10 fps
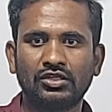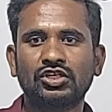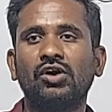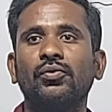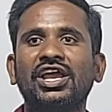
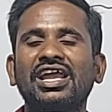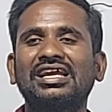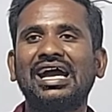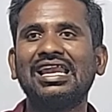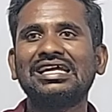so we
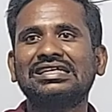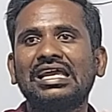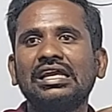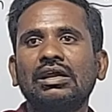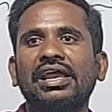are
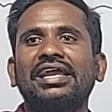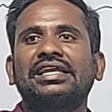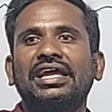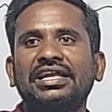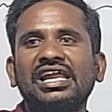collecting a
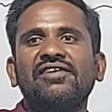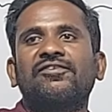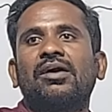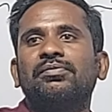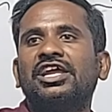kidney
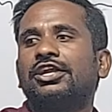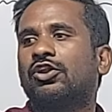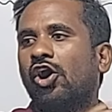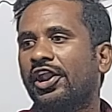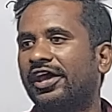from the
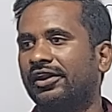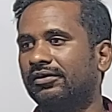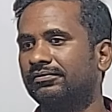donor